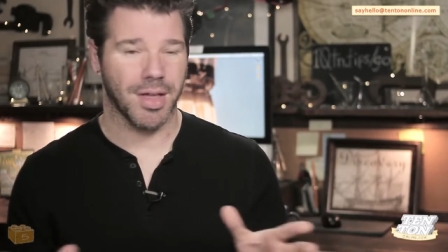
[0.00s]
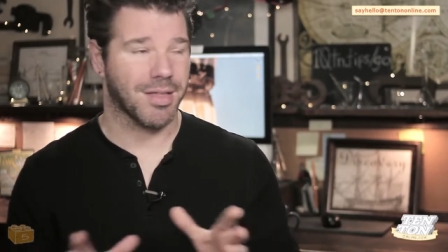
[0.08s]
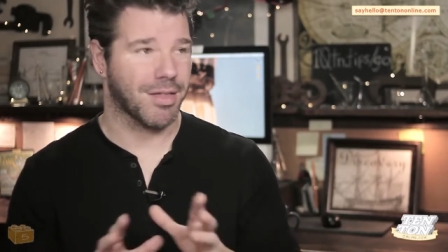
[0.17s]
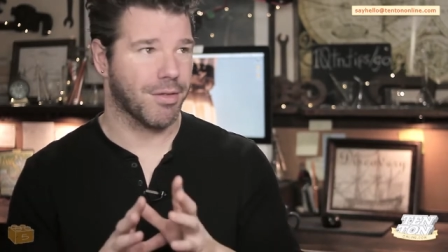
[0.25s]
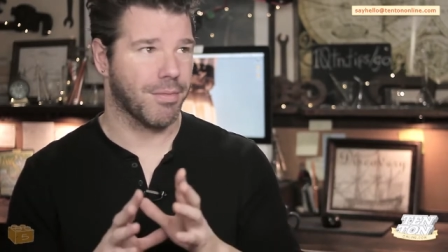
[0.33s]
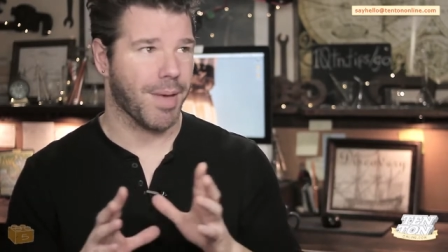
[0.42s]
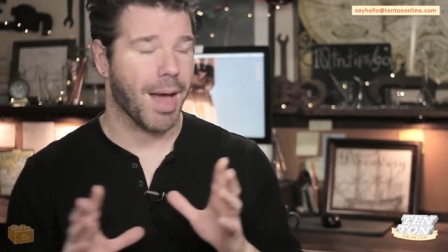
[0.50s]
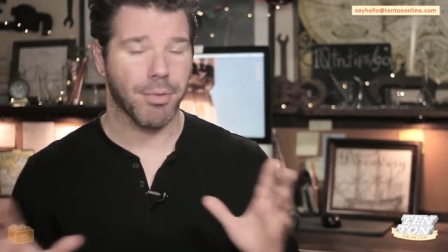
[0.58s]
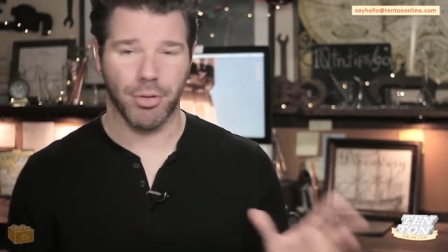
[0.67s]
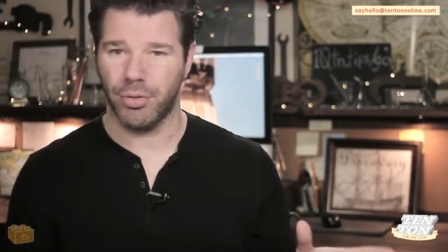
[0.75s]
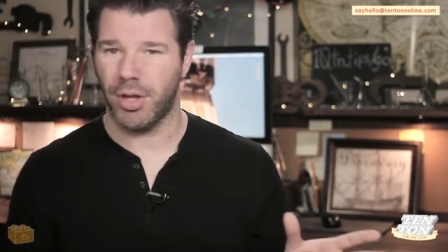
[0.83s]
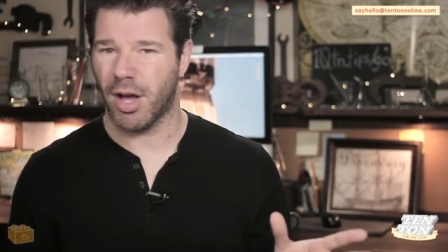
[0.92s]
It's
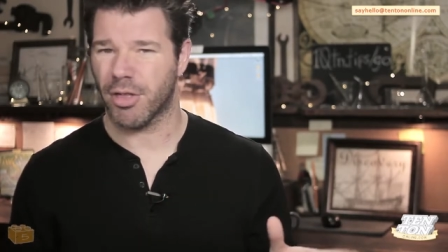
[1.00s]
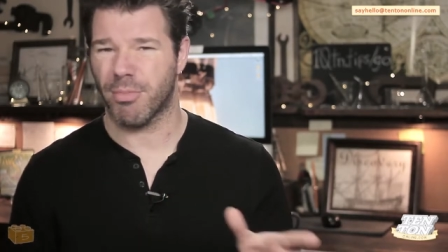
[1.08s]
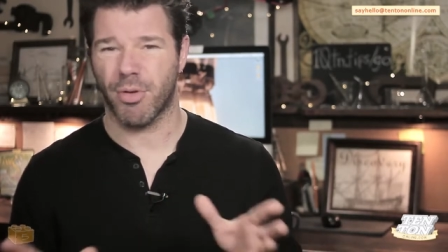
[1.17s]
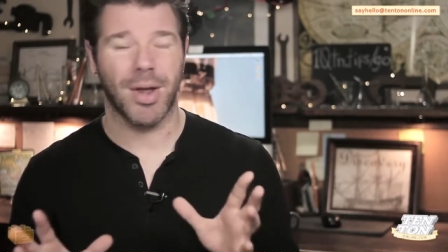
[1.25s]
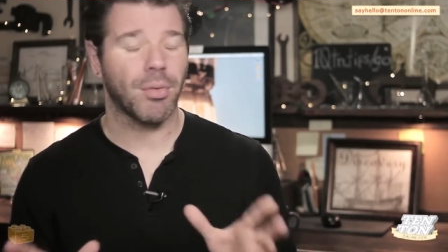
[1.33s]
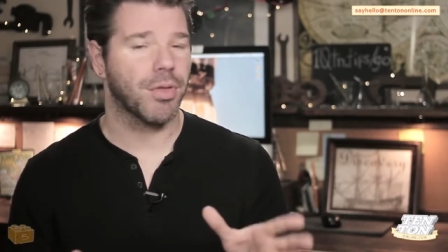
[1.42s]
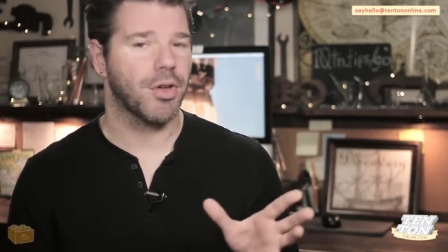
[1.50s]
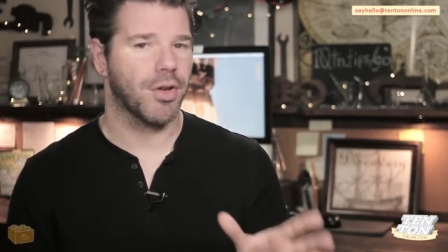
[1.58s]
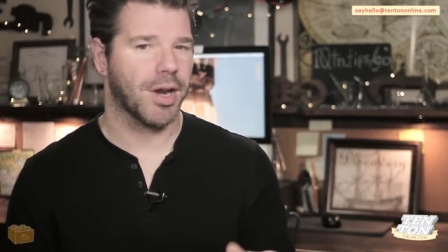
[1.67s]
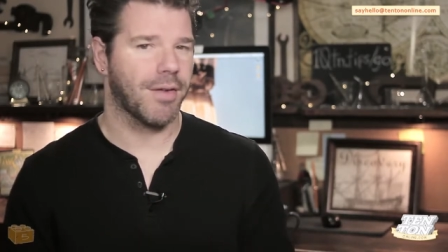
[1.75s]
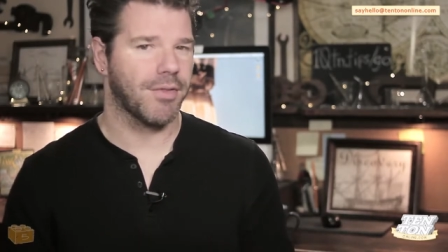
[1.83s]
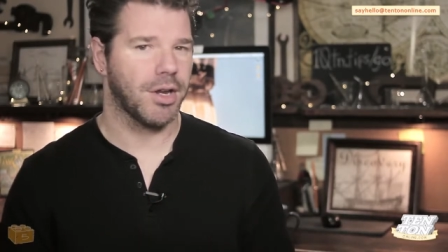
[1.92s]
absolutely awesome, so I don't think you're
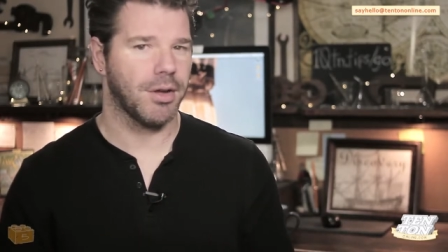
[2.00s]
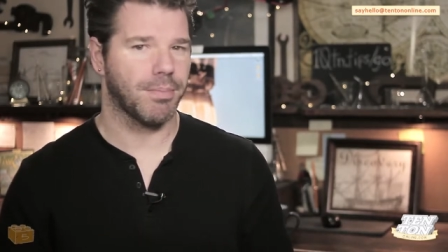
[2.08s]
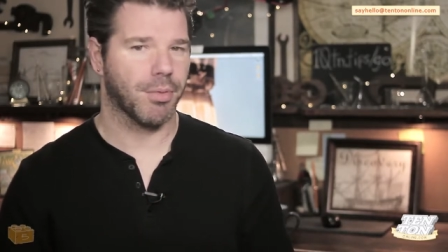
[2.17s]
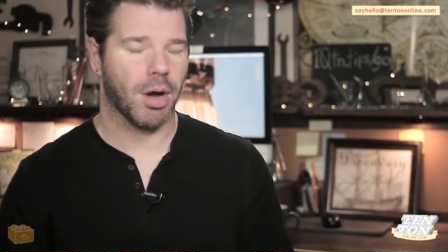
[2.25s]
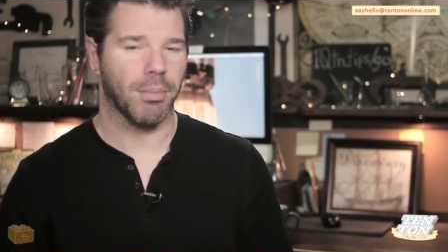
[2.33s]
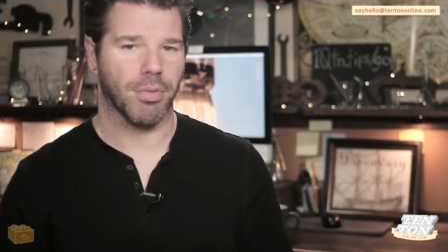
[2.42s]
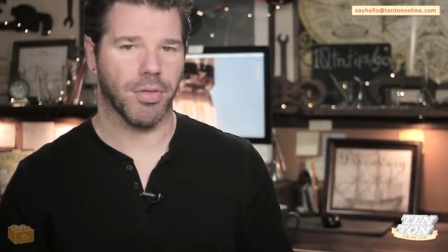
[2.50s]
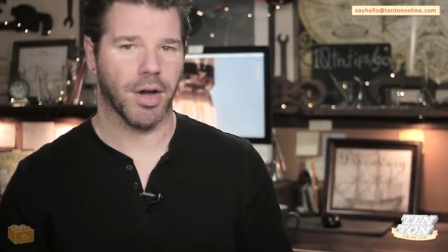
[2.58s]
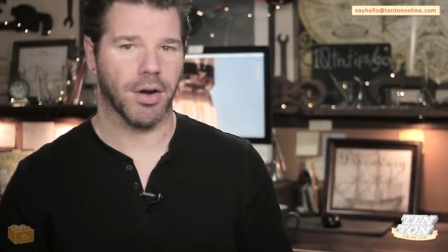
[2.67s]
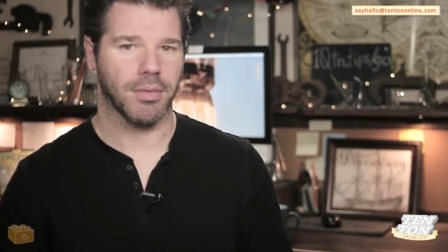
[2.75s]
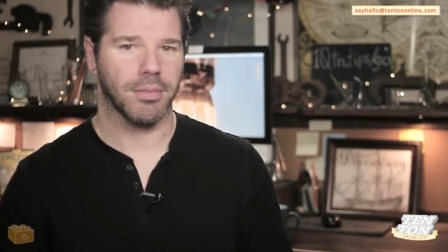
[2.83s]
going to have any problems there.